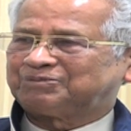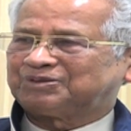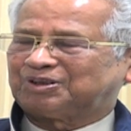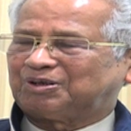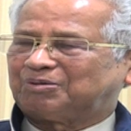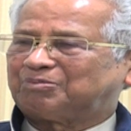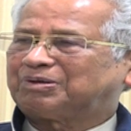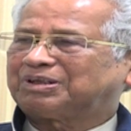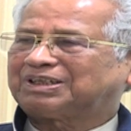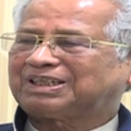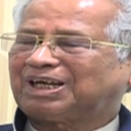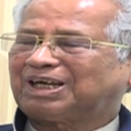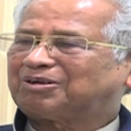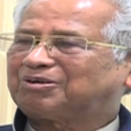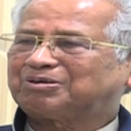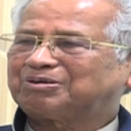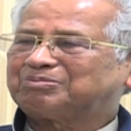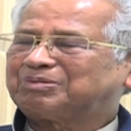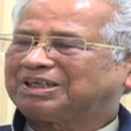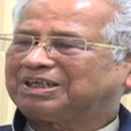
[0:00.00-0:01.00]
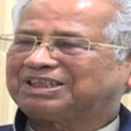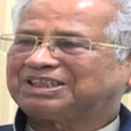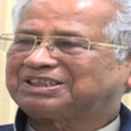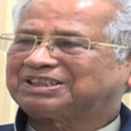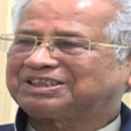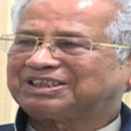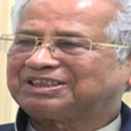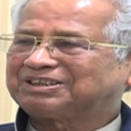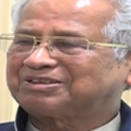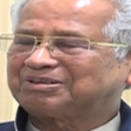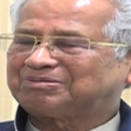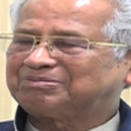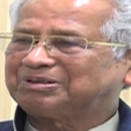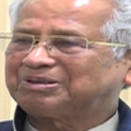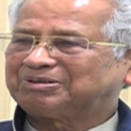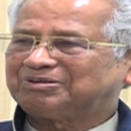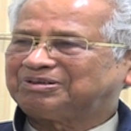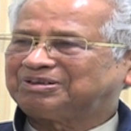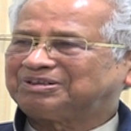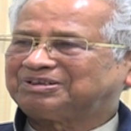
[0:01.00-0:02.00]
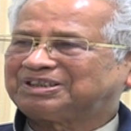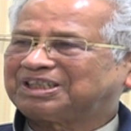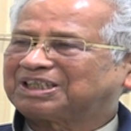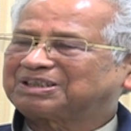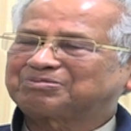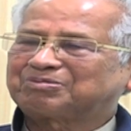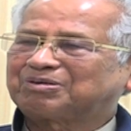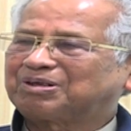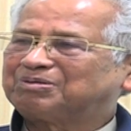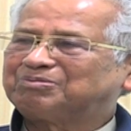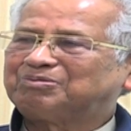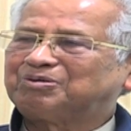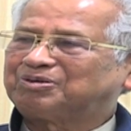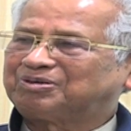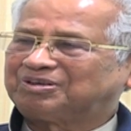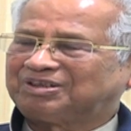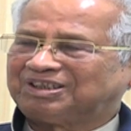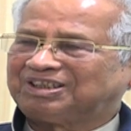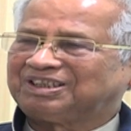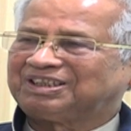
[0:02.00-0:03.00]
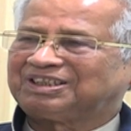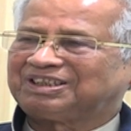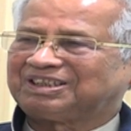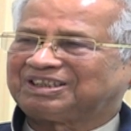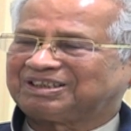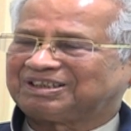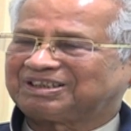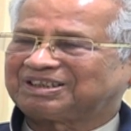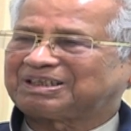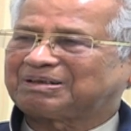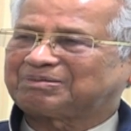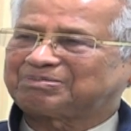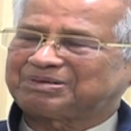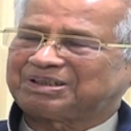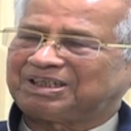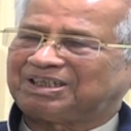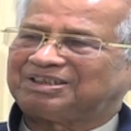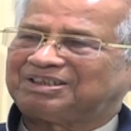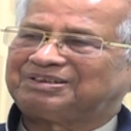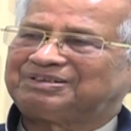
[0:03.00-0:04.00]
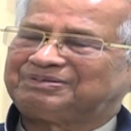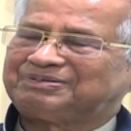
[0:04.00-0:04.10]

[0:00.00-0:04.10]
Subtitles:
Government cannot make distinction between just for a vote capture.